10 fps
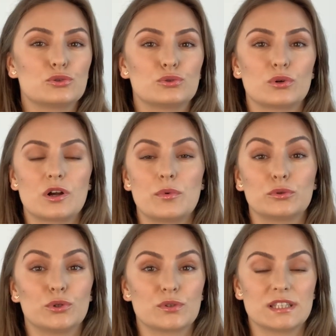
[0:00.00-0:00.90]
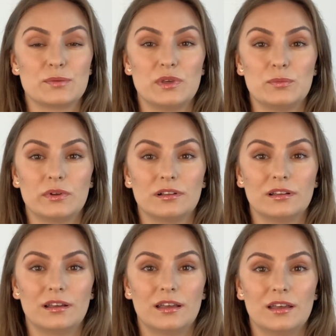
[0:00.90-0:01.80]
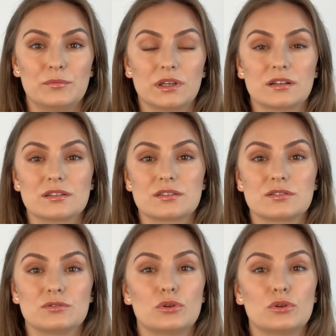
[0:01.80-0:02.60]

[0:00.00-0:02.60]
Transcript: to talk about toxic people because